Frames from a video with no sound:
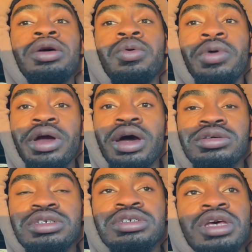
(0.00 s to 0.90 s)

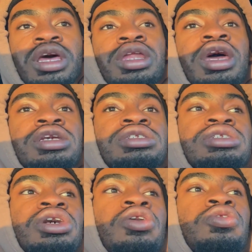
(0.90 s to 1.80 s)
warehouses, and they
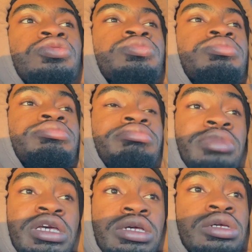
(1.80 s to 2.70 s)
told
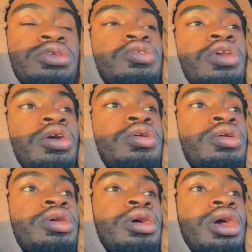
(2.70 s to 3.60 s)
me, you know,
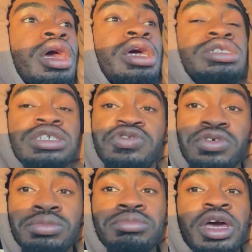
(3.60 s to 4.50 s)
and just
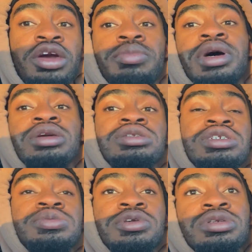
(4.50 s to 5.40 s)
from everybody else's
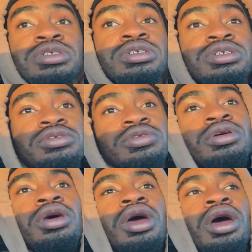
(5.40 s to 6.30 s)
experiences,
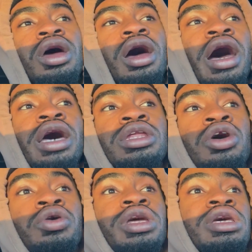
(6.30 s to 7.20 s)
I
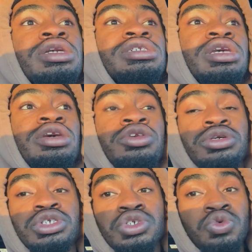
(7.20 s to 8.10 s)
know it gets either
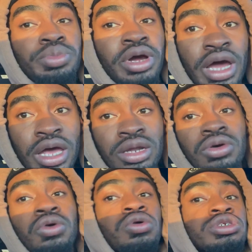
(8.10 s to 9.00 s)
super hot
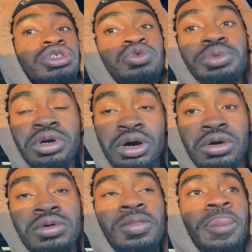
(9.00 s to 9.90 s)
or super
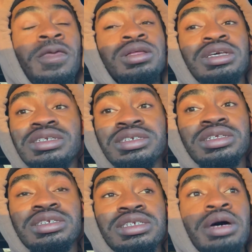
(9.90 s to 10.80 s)
cold. This is
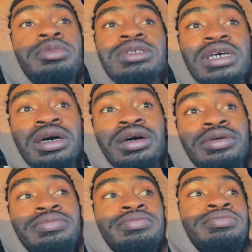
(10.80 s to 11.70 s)
the
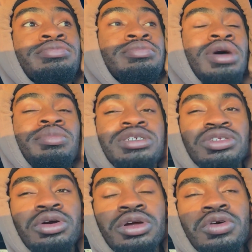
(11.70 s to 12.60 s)
summertime, I mean, it's
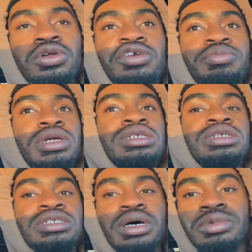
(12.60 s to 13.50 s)
starting to cool off, but it's the
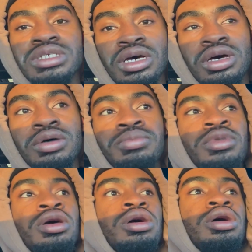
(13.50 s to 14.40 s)
summertime
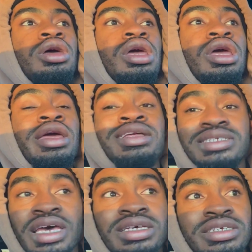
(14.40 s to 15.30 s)
in
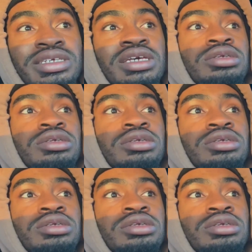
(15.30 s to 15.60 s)
Texas heat.